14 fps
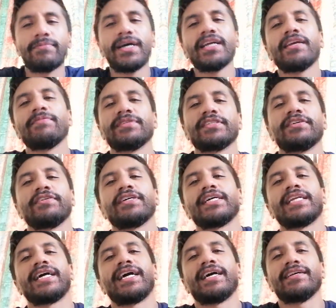My name is
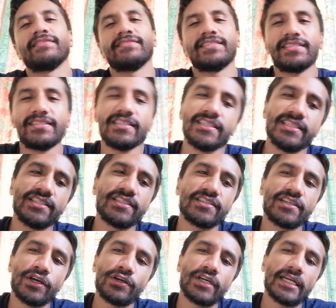Kokonut. This is
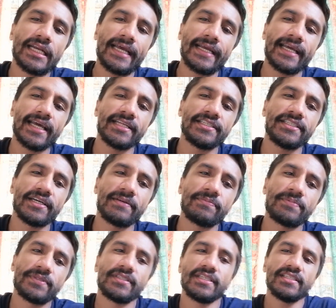Kokonut
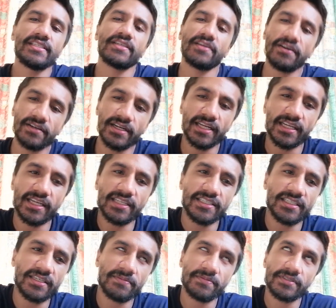Catchups. Is it Kokonut
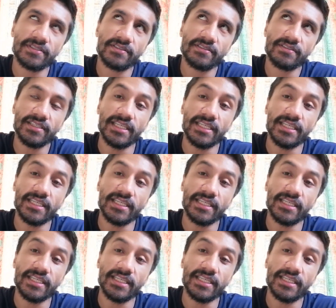Catchups?